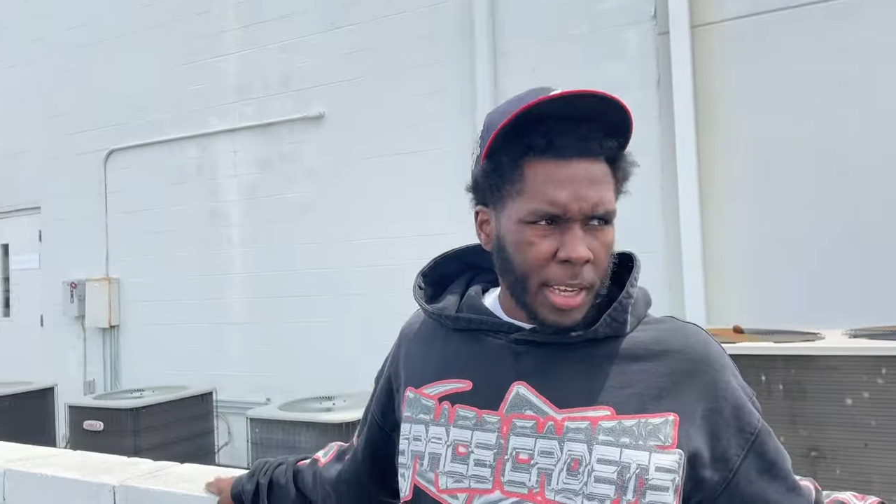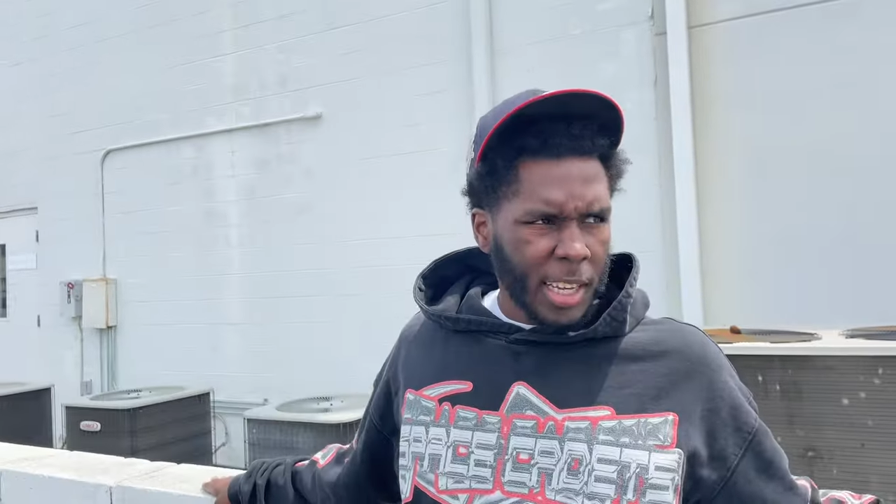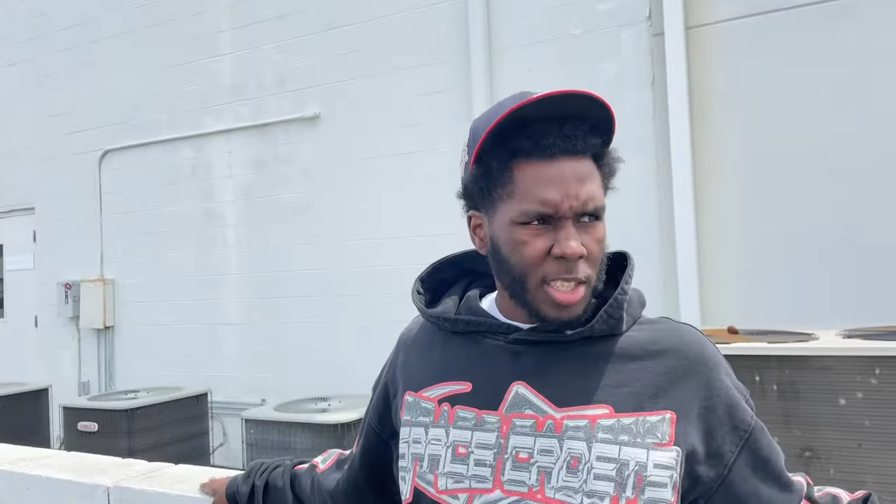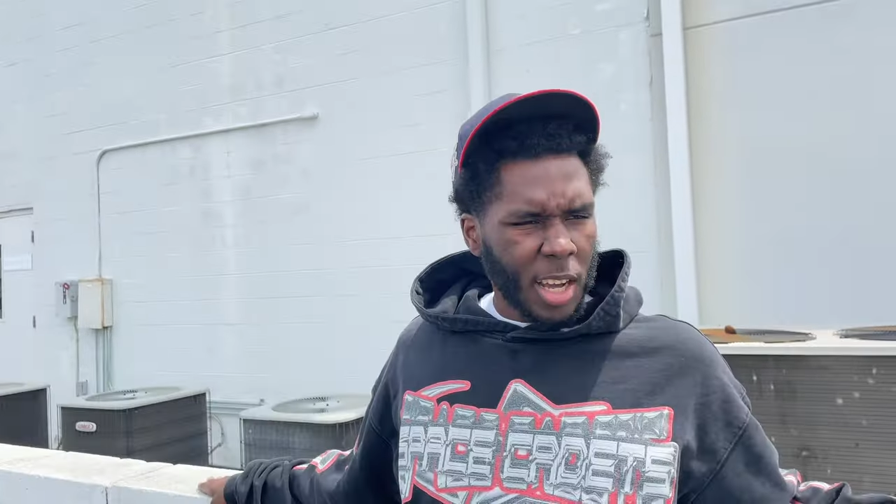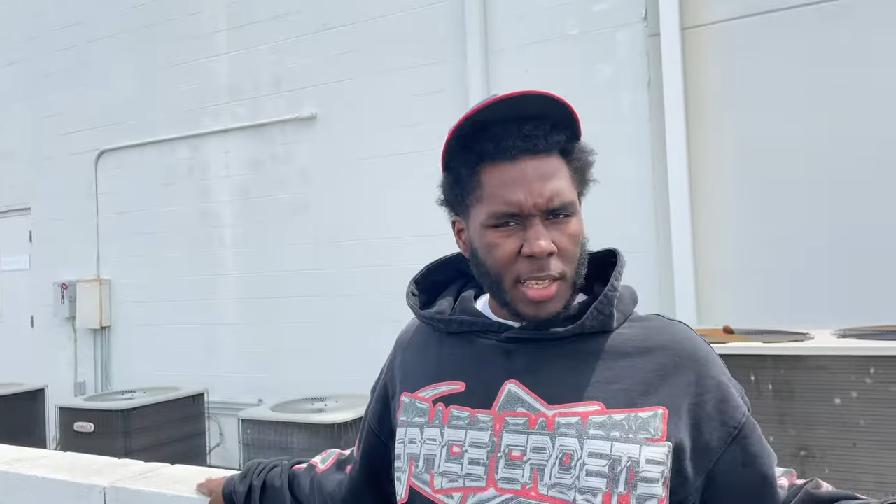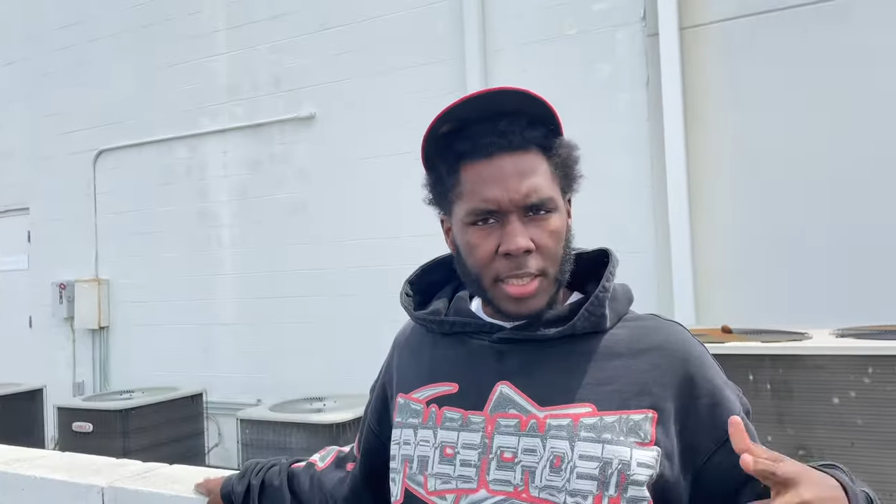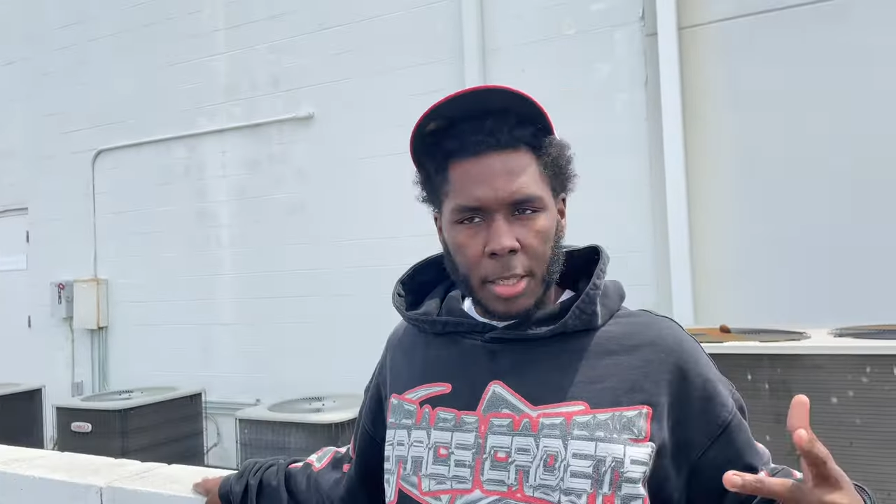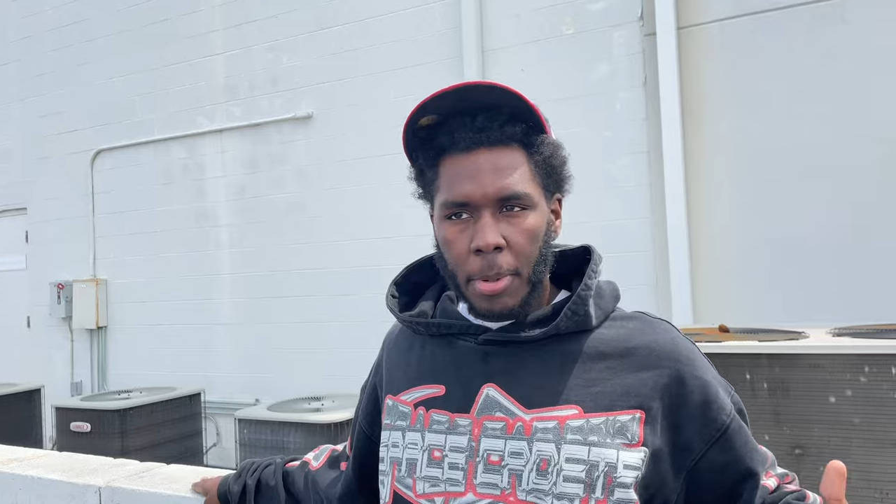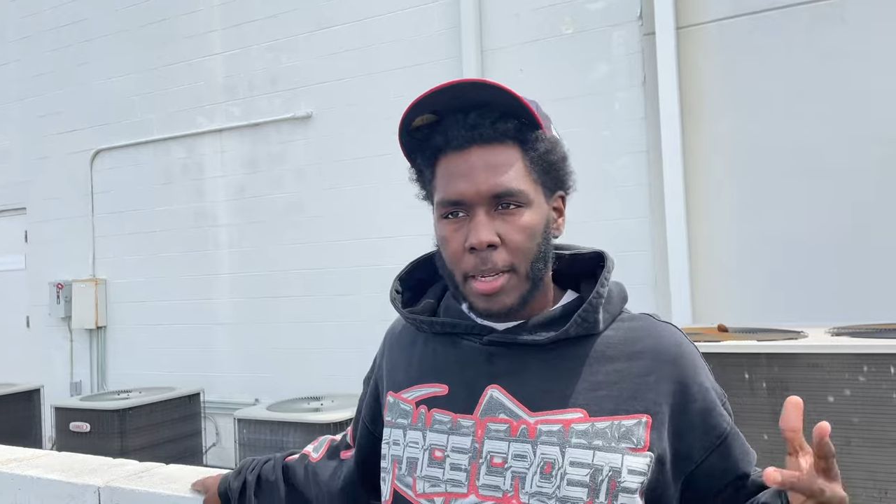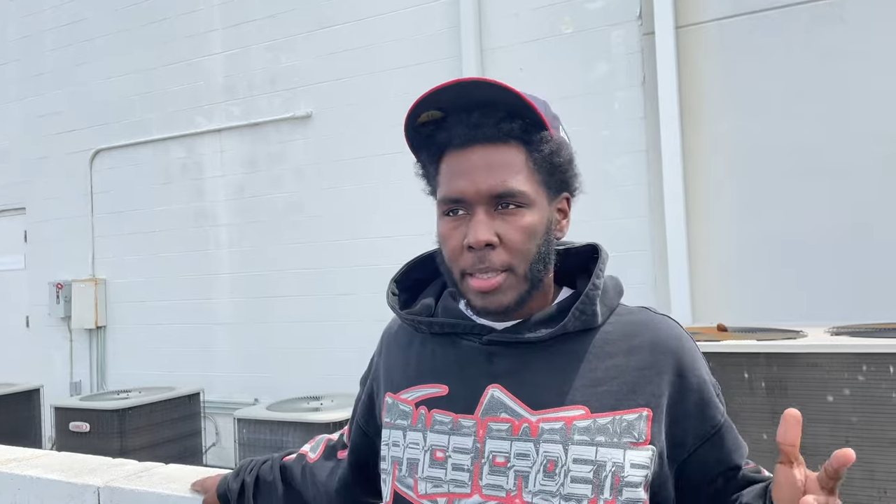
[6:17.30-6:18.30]
As y'all can see
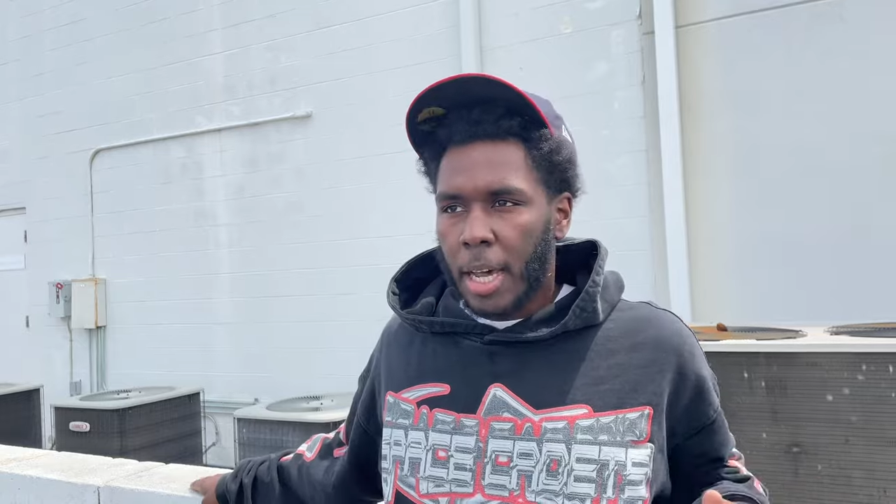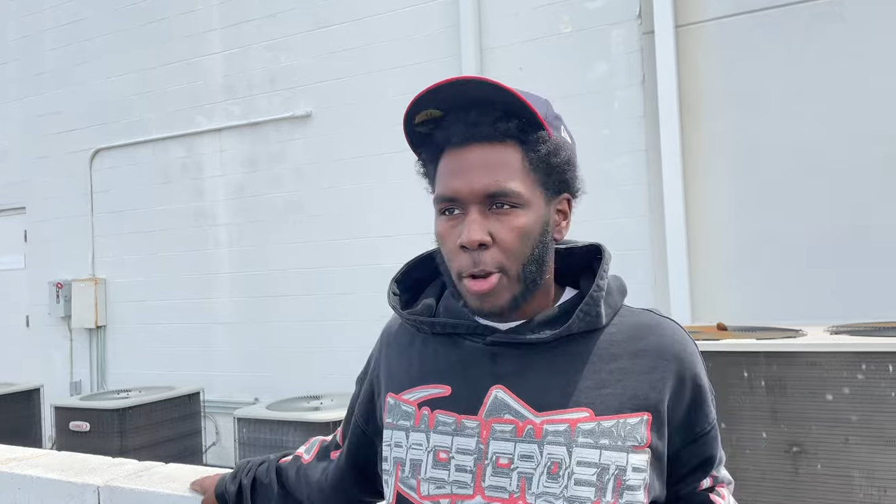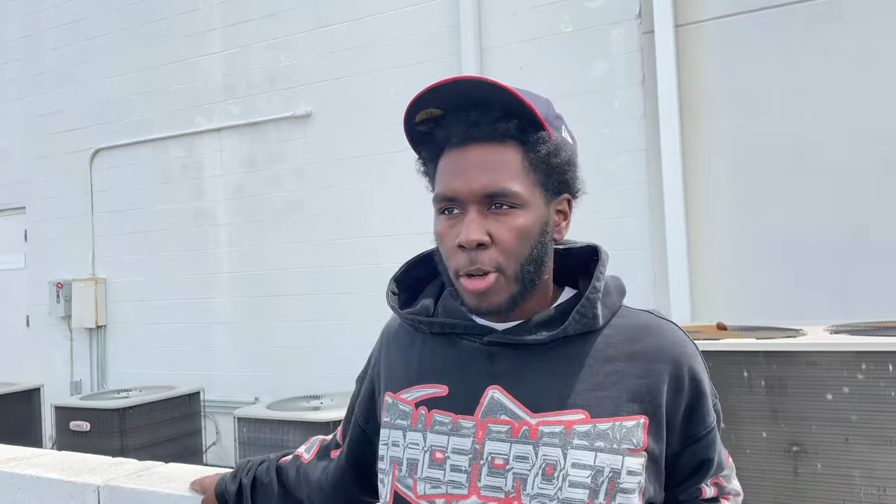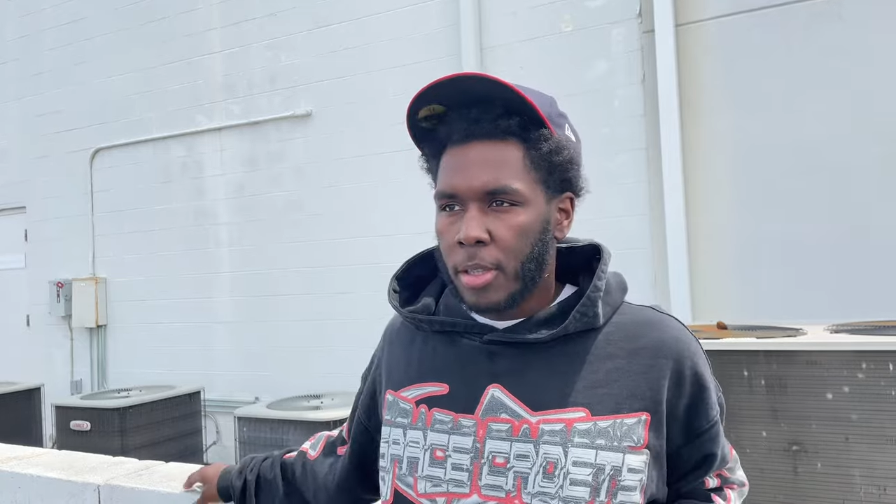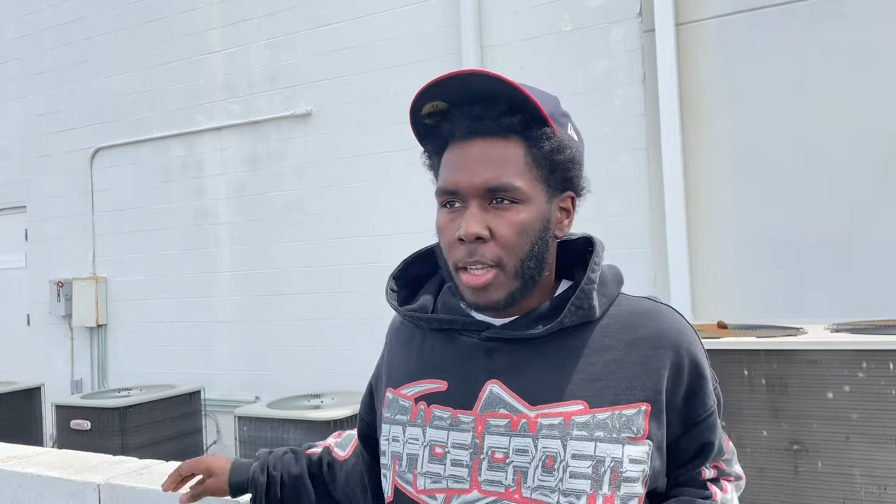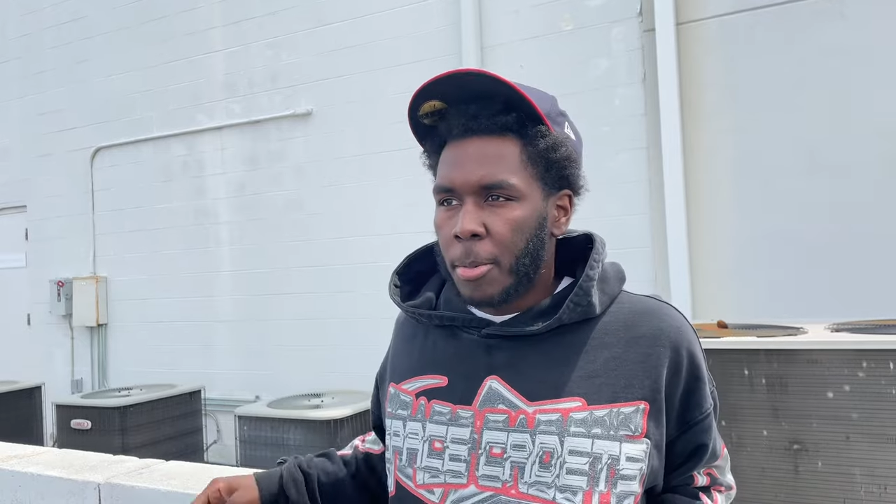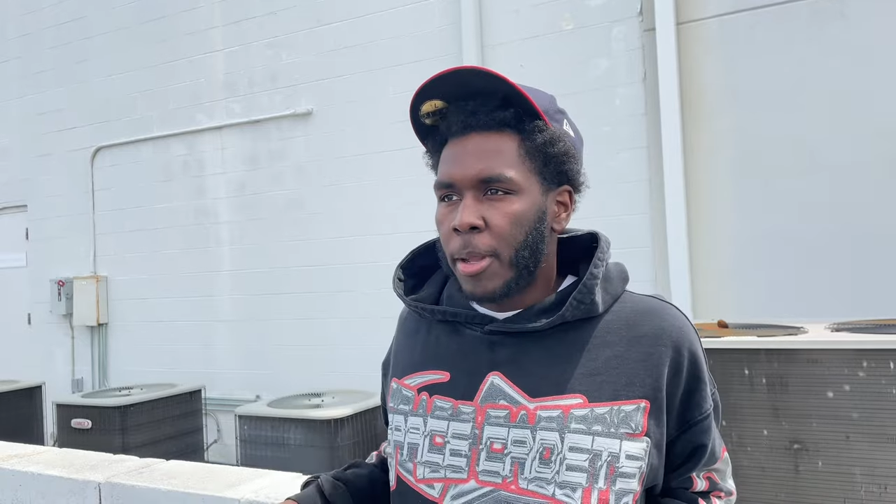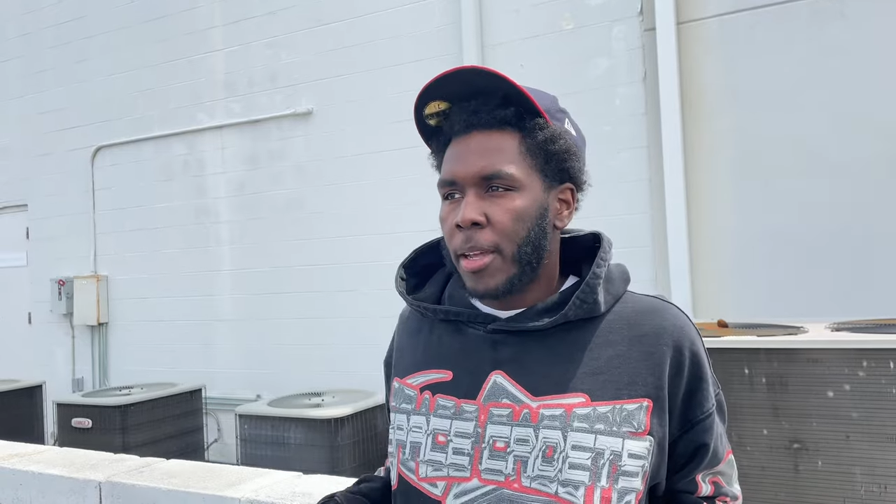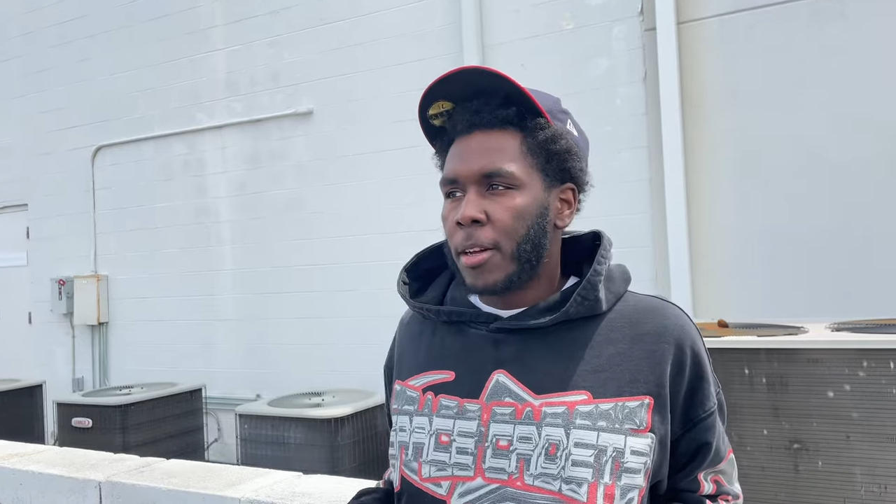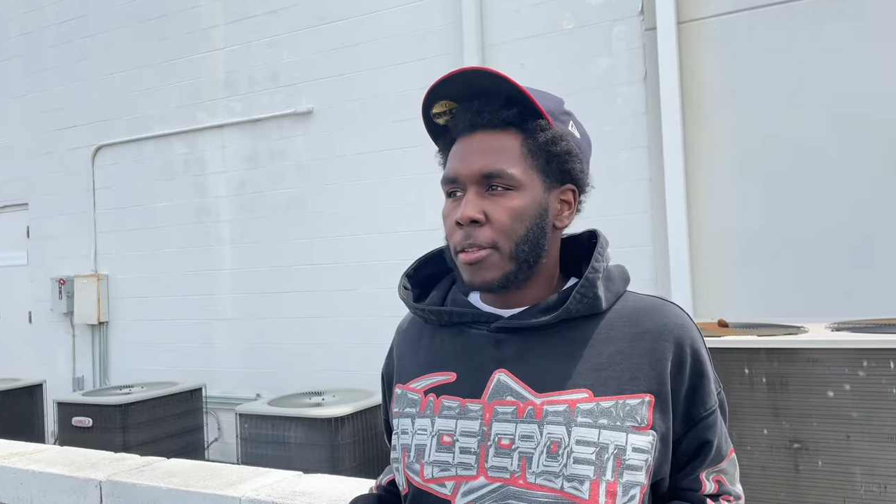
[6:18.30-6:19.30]
by the title and the
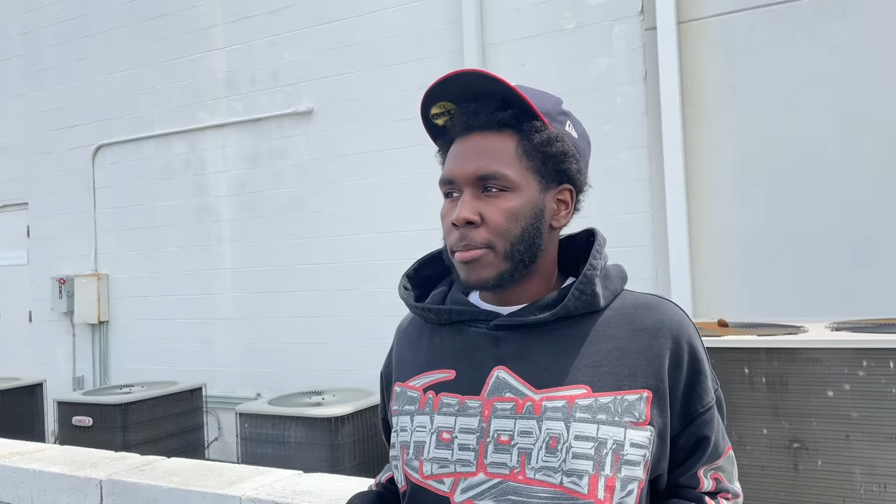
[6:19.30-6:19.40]
thumbnail,